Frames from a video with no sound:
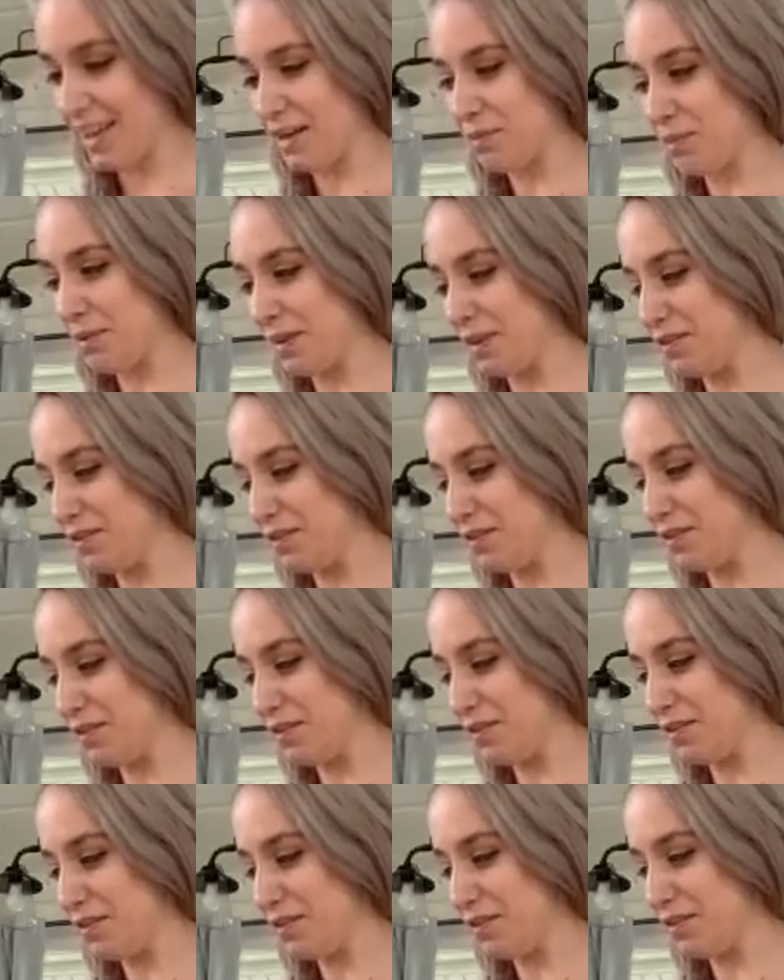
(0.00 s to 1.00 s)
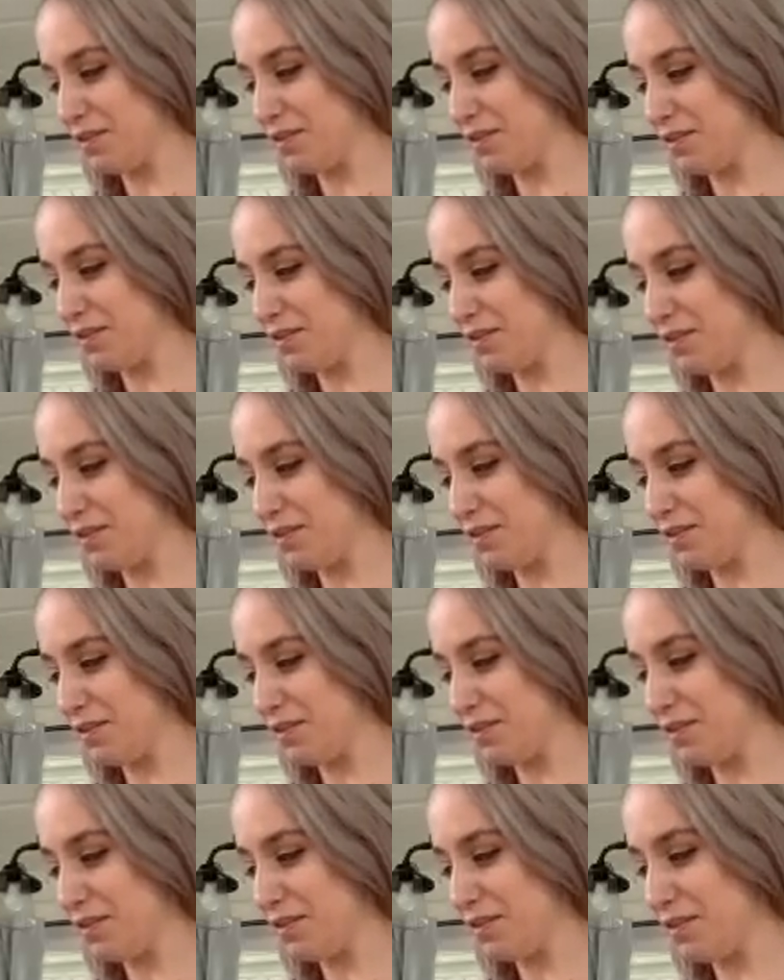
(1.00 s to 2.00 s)
Happy Friday.
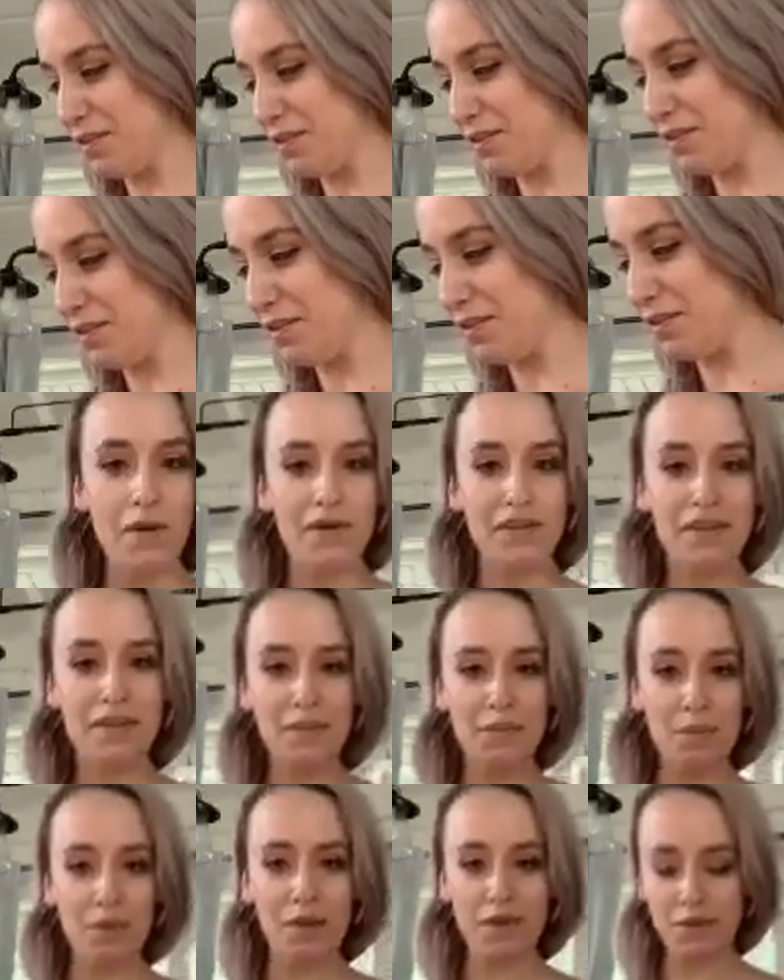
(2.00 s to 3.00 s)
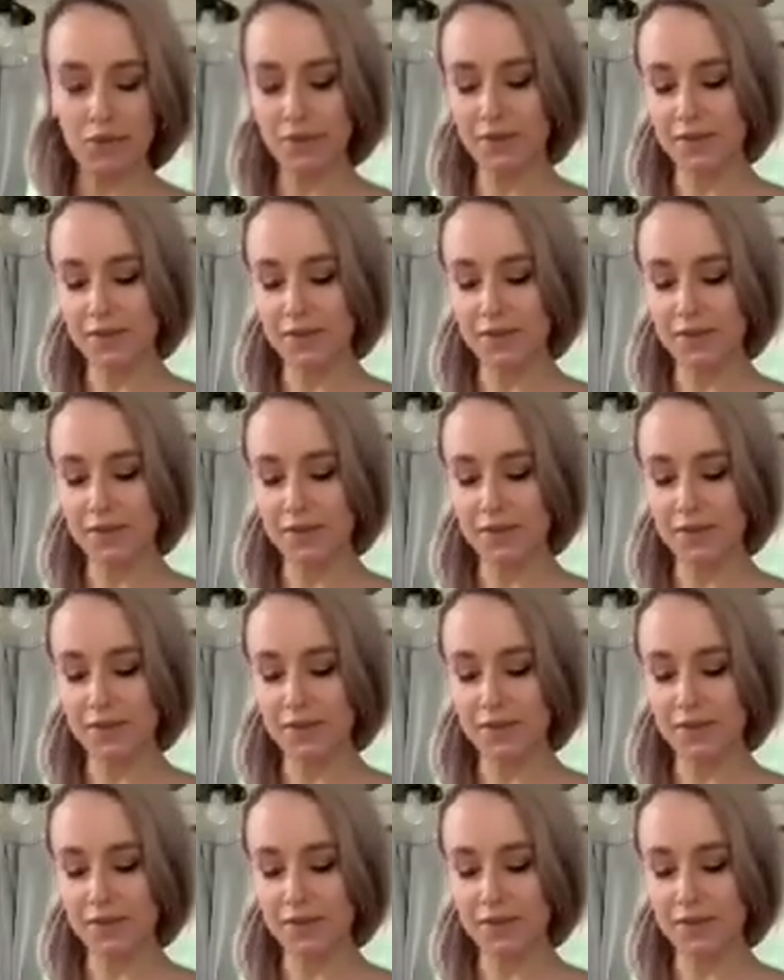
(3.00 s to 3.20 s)
Welcome to